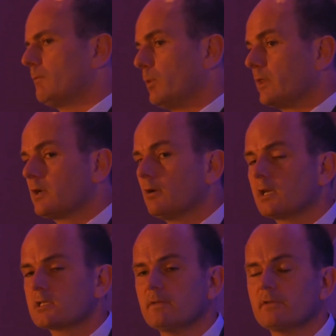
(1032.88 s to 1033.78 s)
With
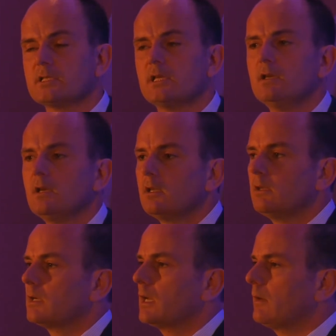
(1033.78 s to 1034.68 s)
connectivity,
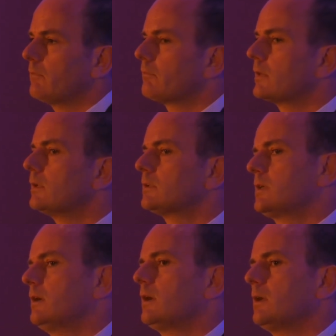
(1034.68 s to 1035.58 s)
you now have
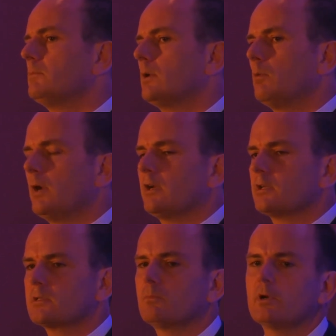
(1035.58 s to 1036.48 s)
real-time
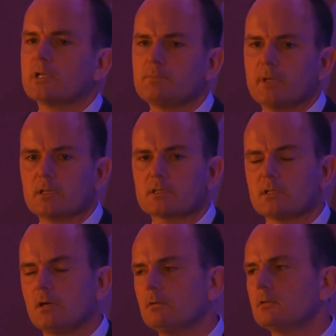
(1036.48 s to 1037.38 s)
awareness of what is being
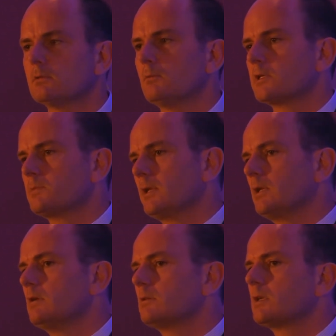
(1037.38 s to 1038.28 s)
sold and what is being
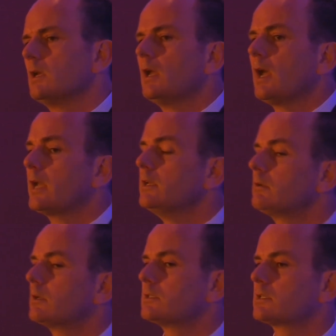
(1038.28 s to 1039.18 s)
used, and
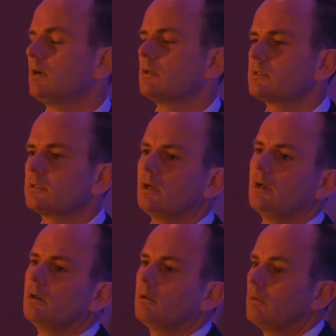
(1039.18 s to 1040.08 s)
you can start
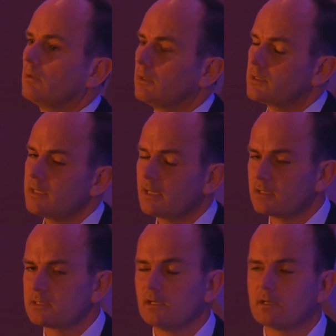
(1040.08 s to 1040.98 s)
on the
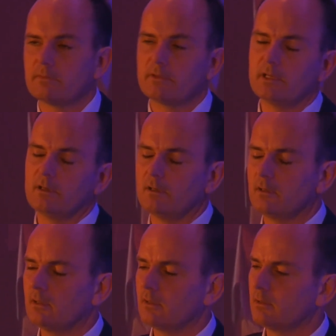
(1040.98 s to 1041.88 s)
second side of
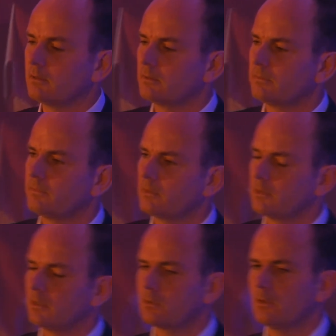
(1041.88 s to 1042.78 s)

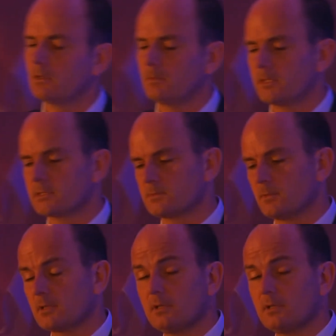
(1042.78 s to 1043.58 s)
the business model.